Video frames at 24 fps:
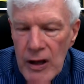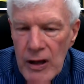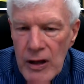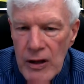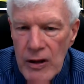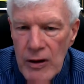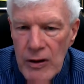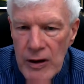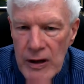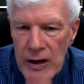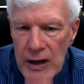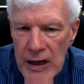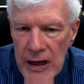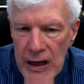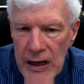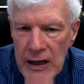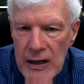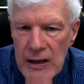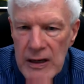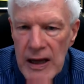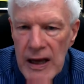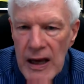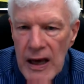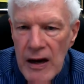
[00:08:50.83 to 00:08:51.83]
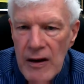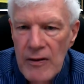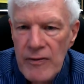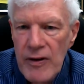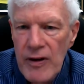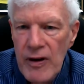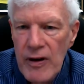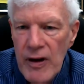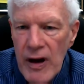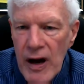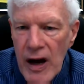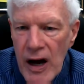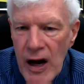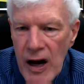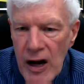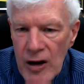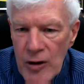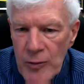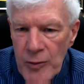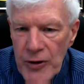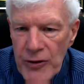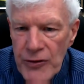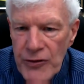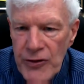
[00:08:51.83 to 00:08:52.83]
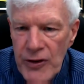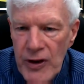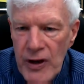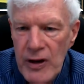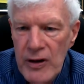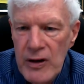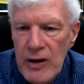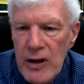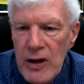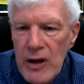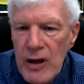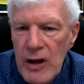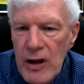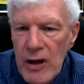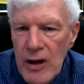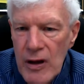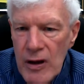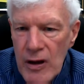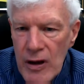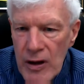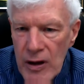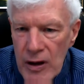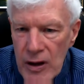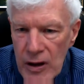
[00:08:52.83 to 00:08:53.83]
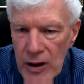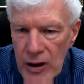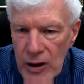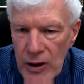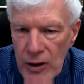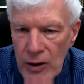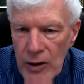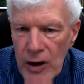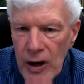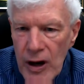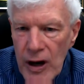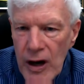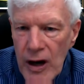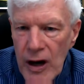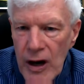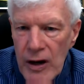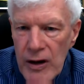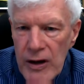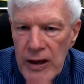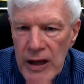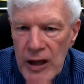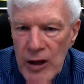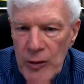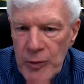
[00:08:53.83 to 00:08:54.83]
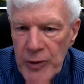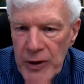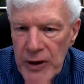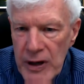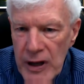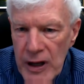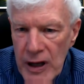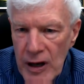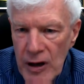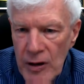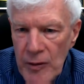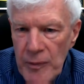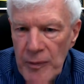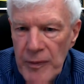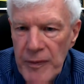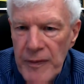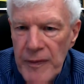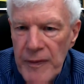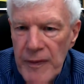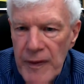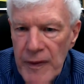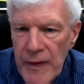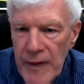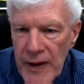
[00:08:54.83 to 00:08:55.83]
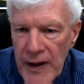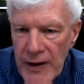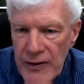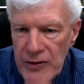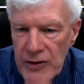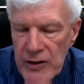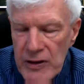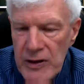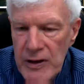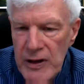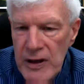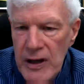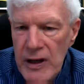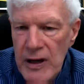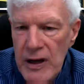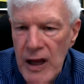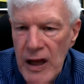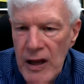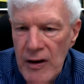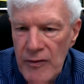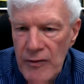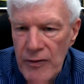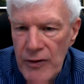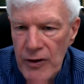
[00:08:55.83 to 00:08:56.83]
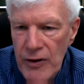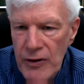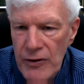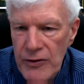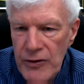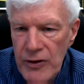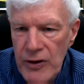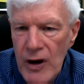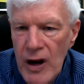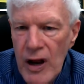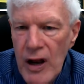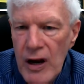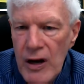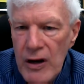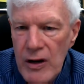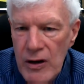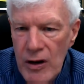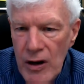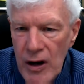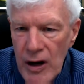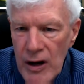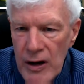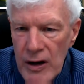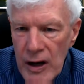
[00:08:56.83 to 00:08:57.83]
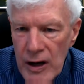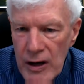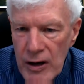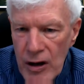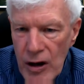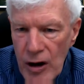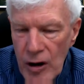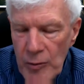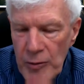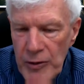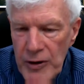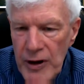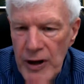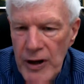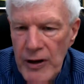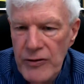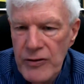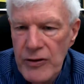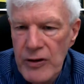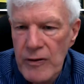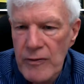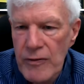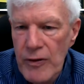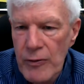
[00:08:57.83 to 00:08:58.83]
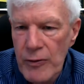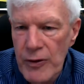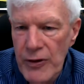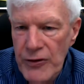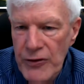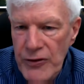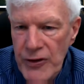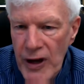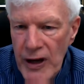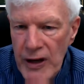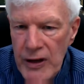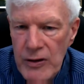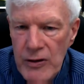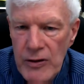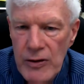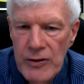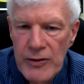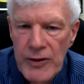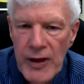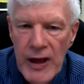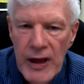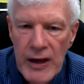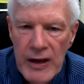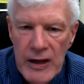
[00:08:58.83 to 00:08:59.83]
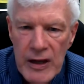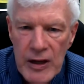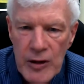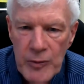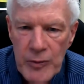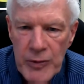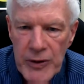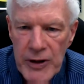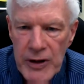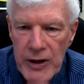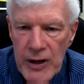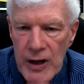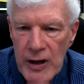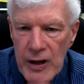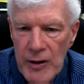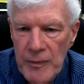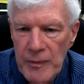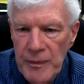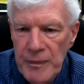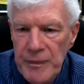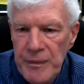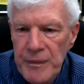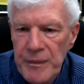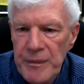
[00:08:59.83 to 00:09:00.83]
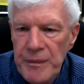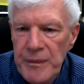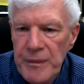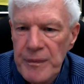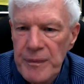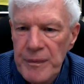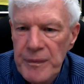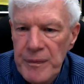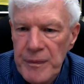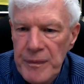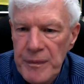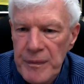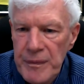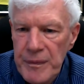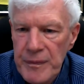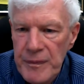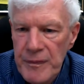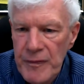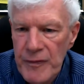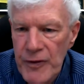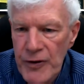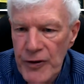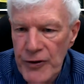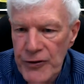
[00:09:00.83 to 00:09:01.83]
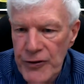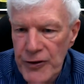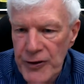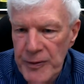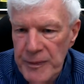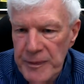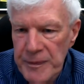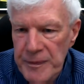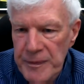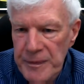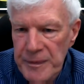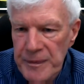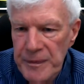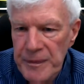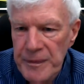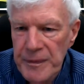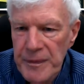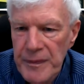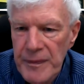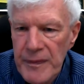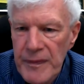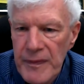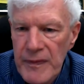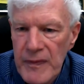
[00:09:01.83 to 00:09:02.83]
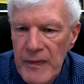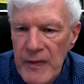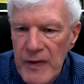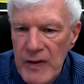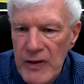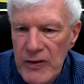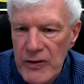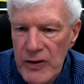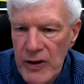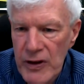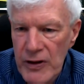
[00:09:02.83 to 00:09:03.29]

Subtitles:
You need to have 100% EPDM that's clean and virgin, not a combination of a recycled and EPDM virgin. Stacey.